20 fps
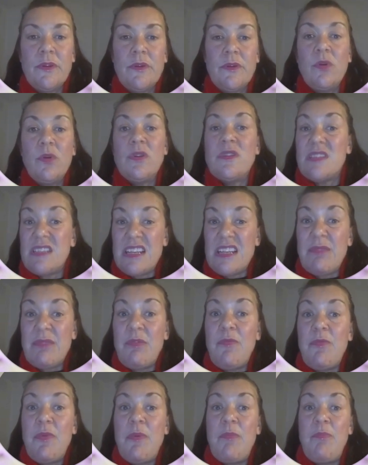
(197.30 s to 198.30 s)
Once the team
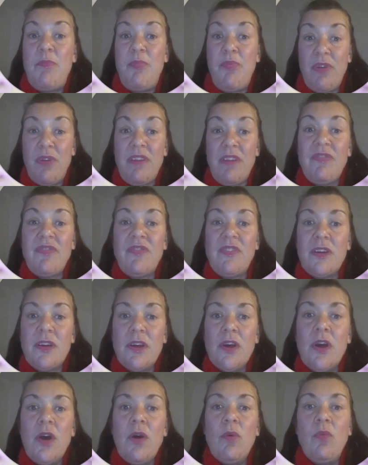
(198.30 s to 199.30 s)
have been briefed,
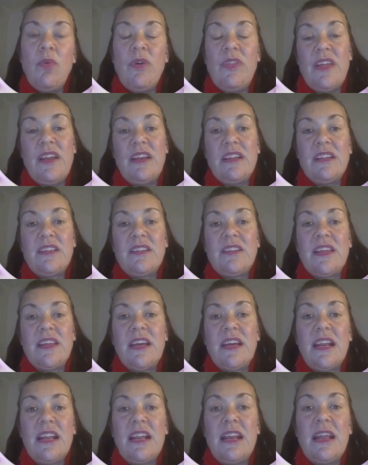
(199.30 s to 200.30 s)
we then need to
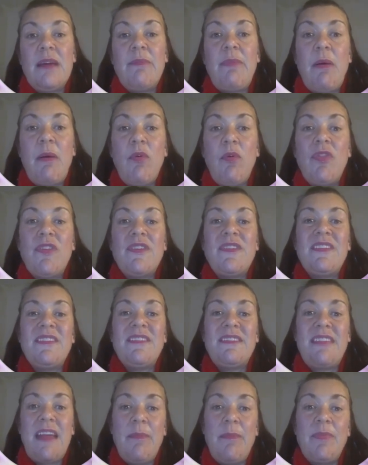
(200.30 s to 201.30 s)
think clearly about what the
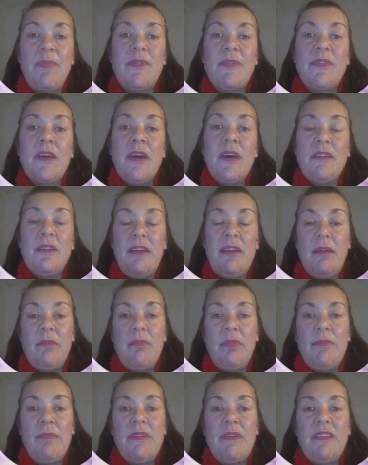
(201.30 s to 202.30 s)
steps to
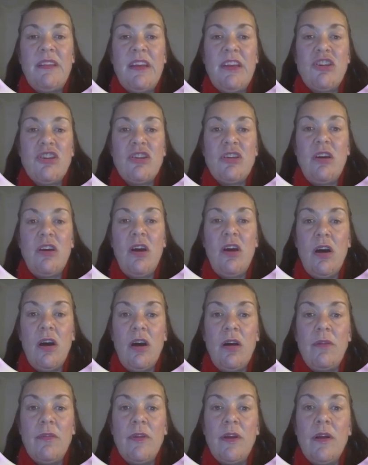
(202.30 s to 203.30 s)
implementation
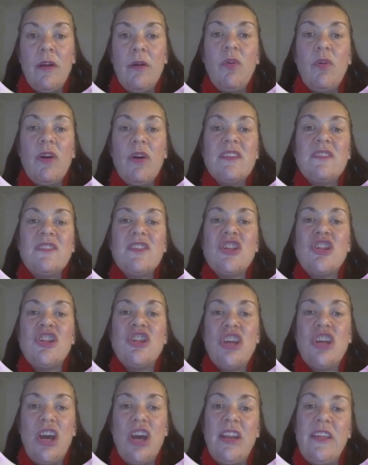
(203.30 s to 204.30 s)
are. What is the
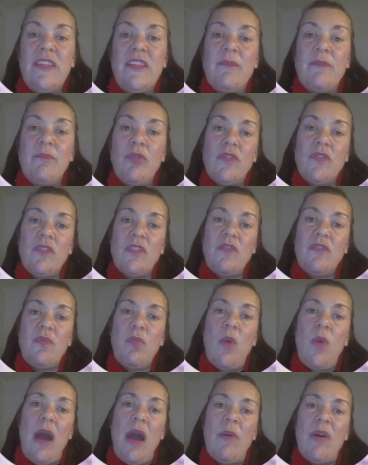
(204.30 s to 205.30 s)
journey that moves us
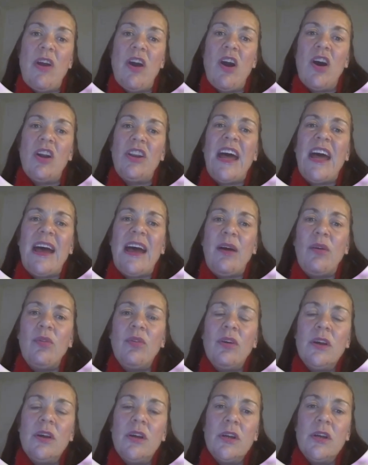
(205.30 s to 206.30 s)
from where we are
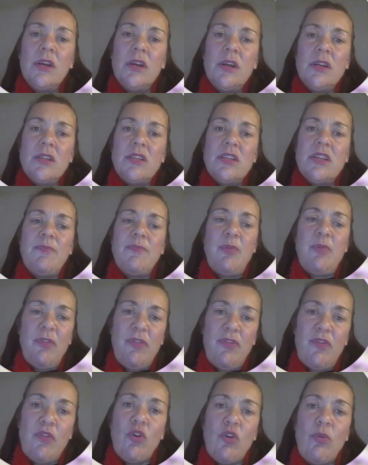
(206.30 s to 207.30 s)
now to
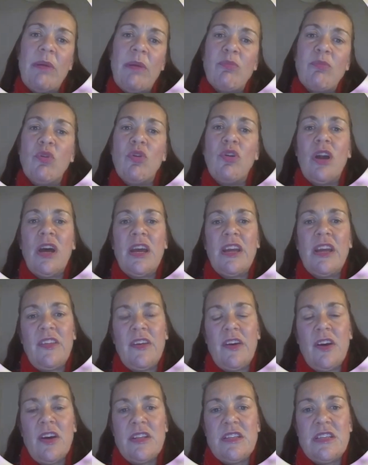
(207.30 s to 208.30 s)
performing more like
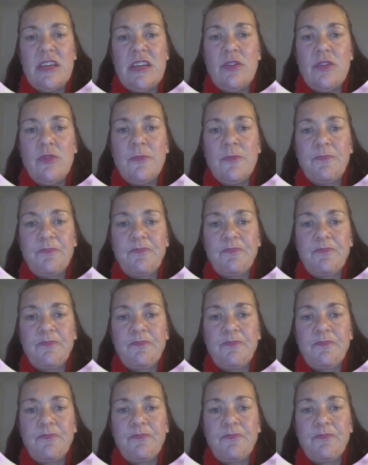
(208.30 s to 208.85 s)
the ideal?